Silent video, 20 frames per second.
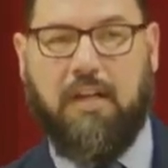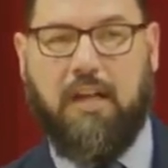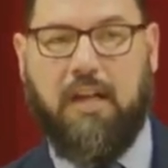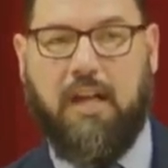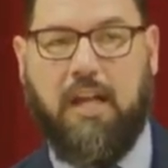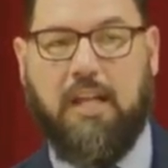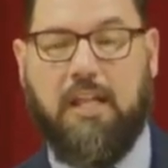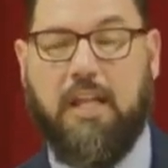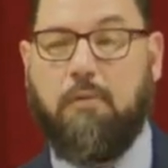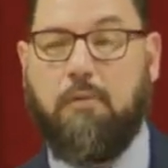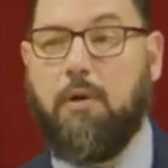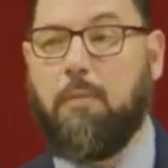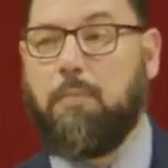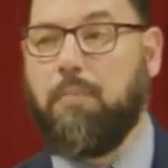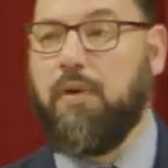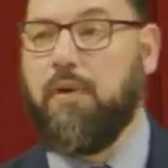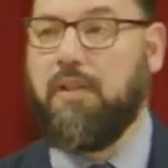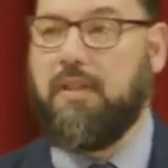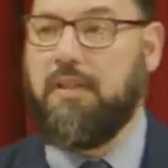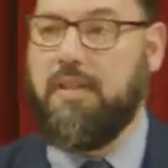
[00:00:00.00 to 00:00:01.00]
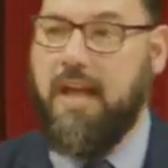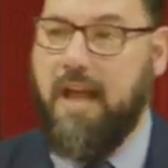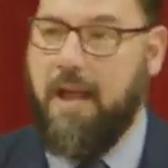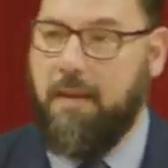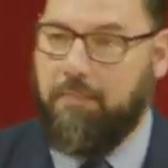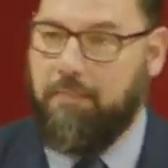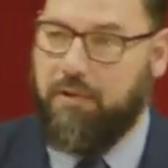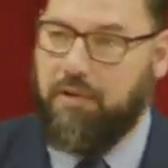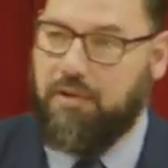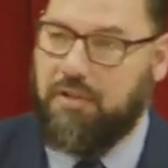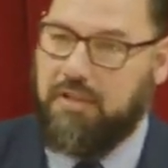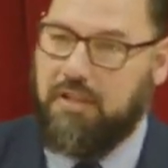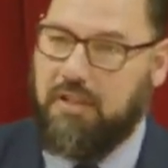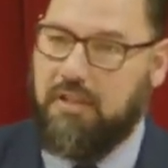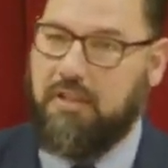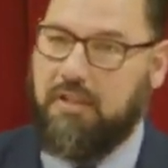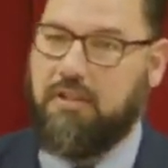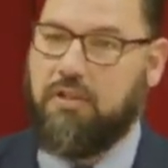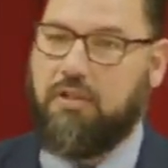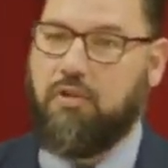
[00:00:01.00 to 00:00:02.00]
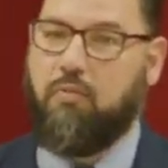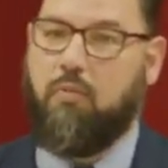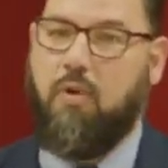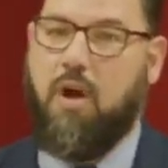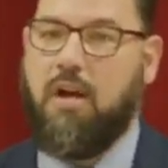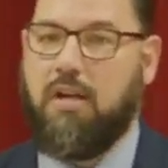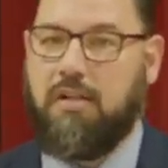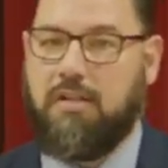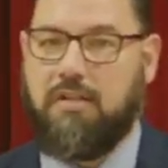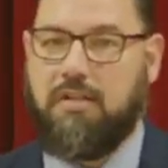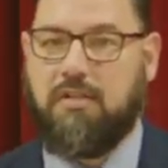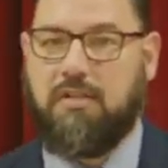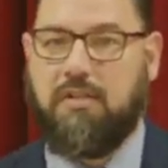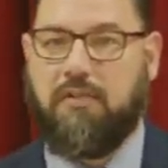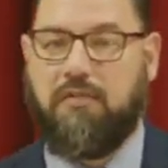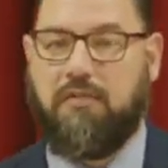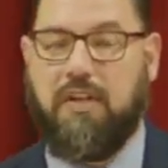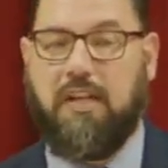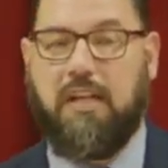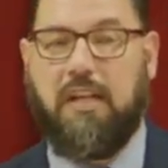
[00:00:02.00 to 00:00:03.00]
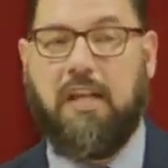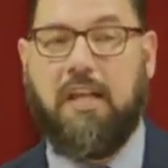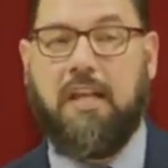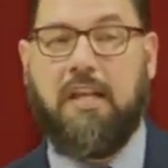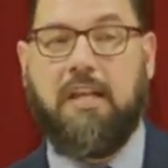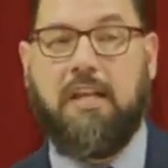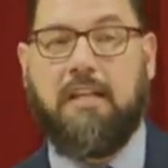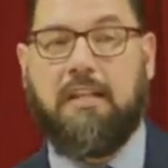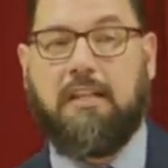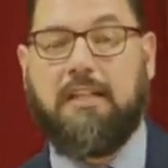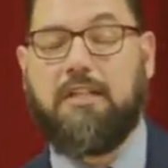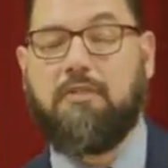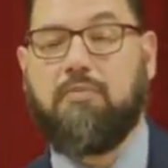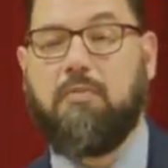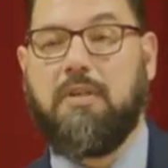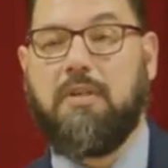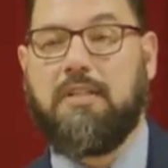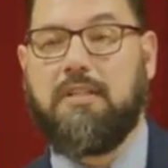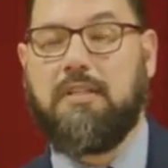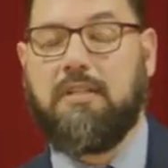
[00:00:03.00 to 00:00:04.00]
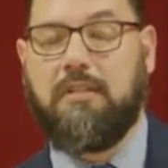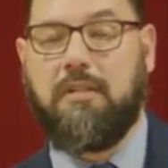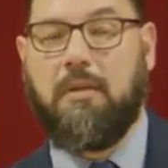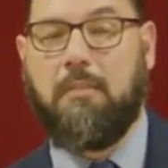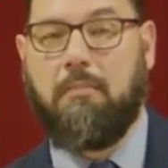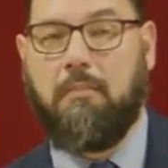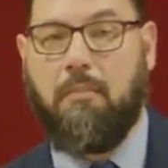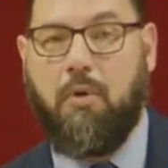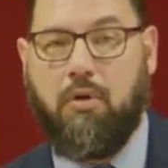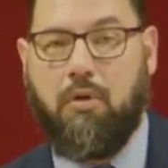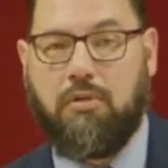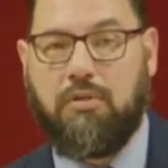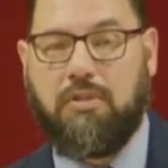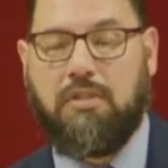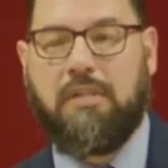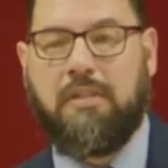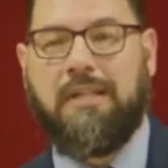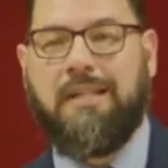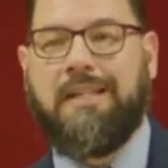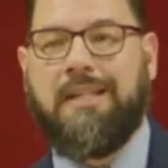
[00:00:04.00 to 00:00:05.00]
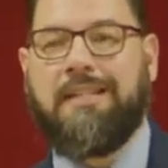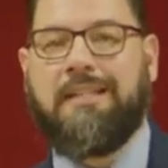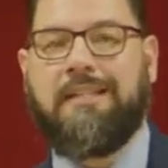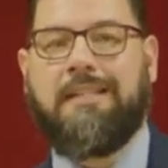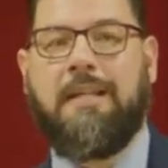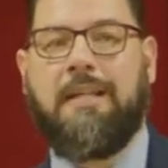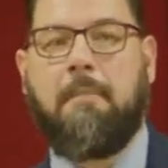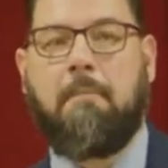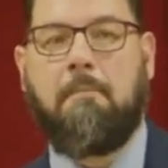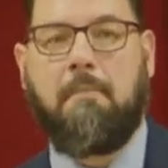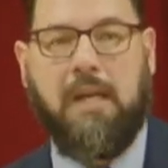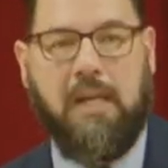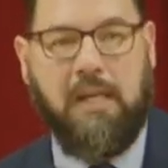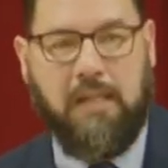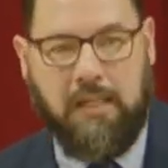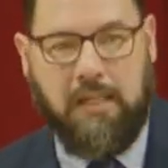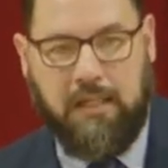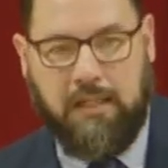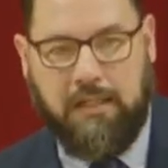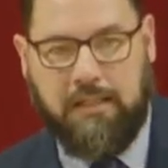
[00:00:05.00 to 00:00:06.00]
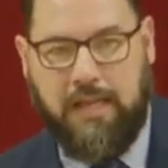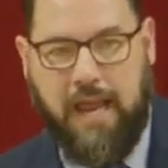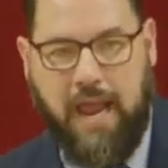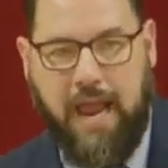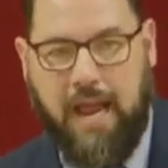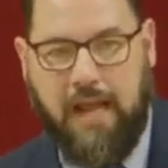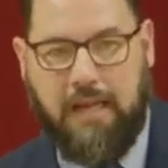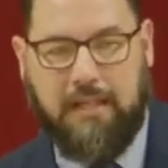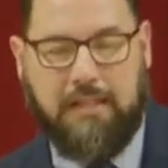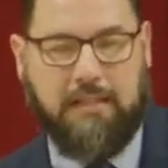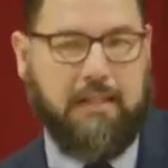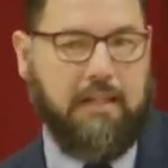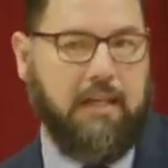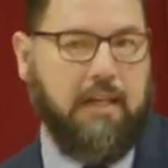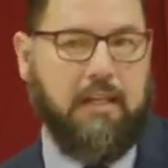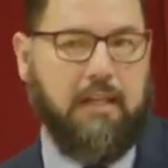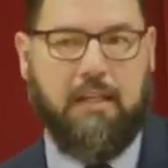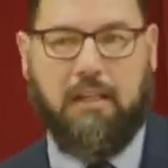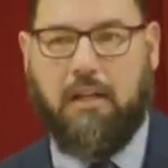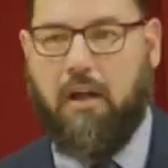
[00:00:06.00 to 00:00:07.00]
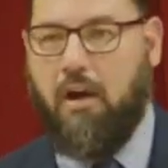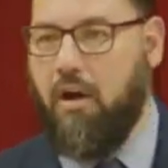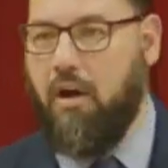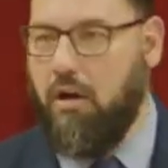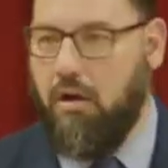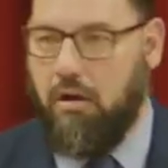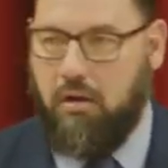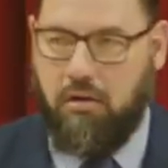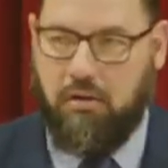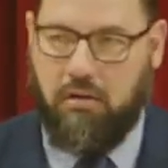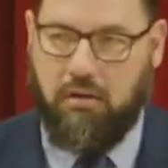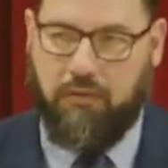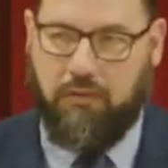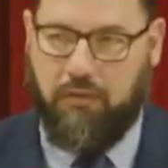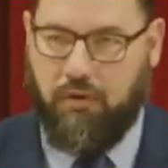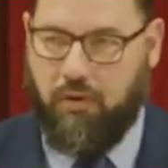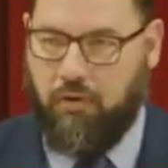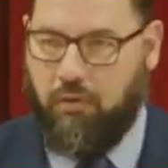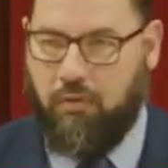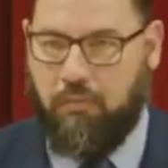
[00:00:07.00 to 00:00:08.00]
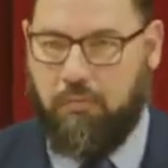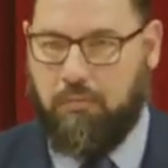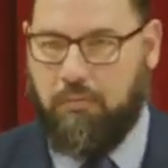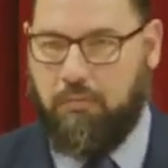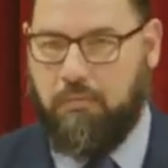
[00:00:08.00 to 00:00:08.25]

and they would put that person to wash the feet. This was the most demeaning task in all of the home,